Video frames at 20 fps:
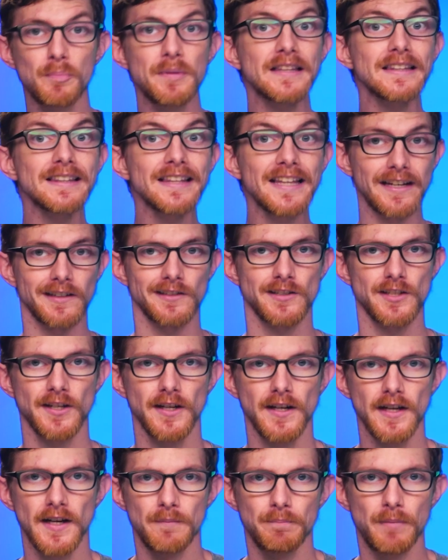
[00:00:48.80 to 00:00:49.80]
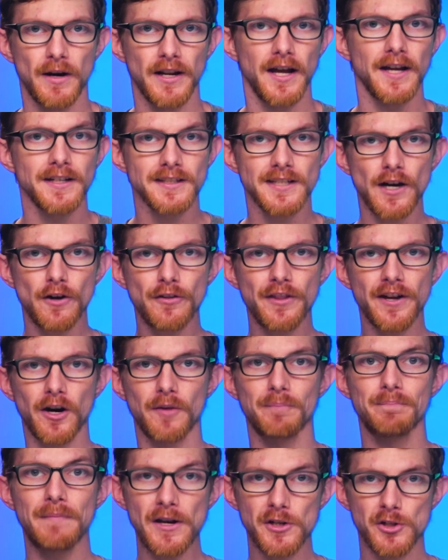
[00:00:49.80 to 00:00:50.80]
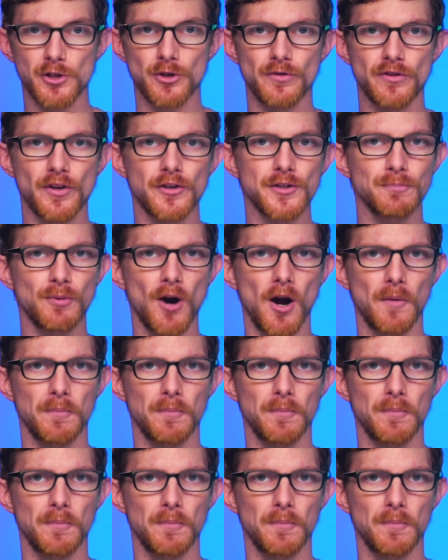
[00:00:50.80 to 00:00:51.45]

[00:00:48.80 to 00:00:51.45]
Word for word: will be linked. But until they are measured, those